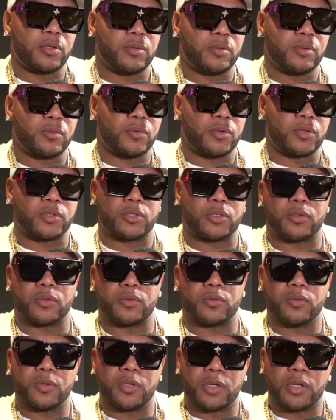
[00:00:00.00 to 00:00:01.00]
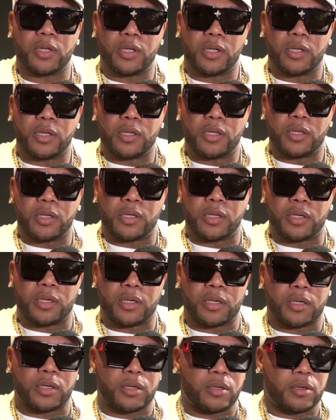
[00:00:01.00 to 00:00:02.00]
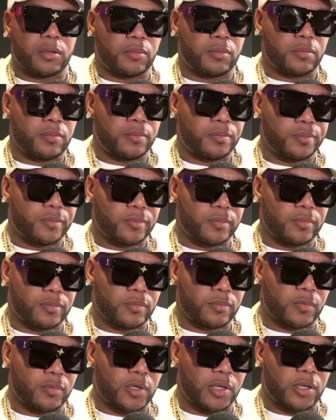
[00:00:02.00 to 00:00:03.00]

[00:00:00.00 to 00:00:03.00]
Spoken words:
real soon. What